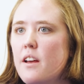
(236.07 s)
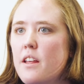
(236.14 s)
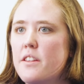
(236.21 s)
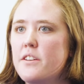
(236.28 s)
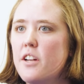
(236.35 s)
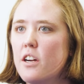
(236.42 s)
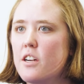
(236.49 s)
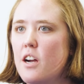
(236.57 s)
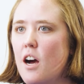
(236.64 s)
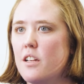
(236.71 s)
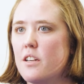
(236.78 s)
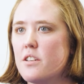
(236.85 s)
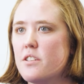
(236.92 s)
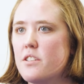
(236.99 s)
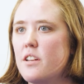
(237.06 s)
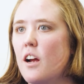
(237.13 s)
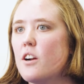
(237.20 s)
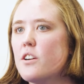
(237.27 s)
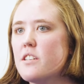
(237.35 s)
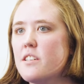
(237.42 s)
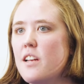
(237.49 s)
The duct collars
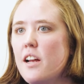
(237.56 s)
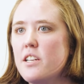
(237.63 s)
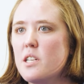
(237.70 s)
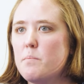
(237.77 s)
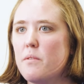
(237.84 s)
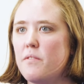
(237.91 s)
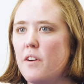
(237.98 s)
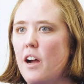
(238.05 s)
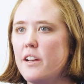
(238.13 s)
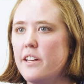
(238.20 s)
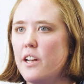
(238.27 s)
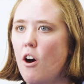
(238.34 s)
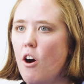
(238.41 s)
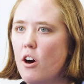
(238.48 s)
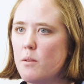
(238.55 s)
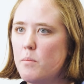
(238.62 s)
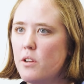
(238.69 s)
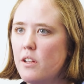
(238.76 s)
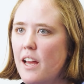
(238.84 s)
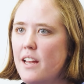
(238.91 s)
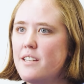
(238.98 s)
are designed to provide an
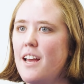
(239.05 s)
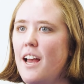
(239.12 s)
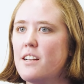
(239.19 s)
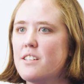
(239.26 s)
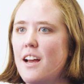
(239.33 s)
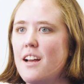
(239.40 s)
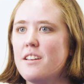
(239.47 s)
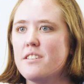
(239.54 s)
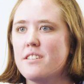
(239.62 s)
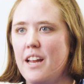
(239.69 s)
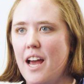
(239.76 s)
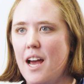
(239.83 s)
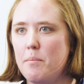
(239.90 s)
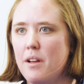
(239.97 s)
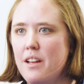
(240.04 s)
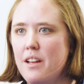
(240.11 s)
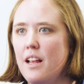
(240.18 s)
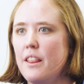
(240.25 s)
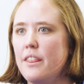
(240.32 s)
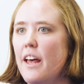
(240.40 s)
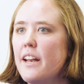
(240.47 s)
audible and tactile snap,
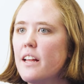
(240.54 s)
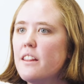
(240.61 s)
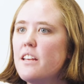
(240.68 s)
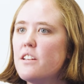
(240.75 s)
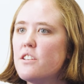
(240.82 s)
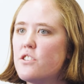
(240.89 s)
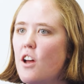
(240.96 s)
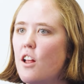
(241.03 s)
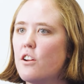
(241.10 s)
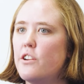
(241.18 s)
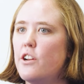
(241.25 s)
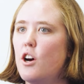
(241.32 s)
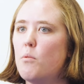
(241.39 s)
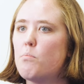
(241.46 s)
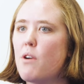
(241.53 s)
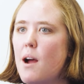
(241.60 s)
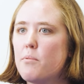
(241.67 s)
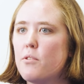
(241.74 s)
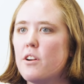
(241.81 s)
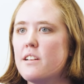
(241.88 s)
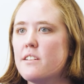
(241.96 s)
letting the installer know
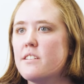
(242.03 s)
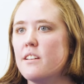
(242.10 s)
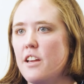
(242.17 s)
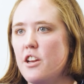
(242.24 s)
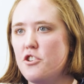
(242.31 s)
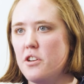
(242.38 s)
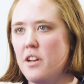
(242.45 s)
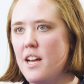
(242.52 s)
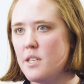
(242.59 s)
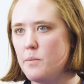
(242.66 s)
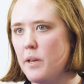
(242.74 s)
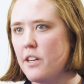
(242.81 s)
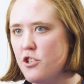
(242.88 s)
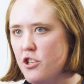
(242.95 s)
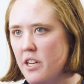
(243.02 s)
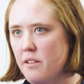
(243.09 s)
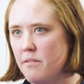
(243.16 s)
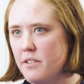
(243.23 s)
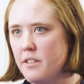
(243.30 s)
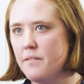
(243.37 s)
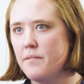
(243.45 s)
proper installation has been achieved.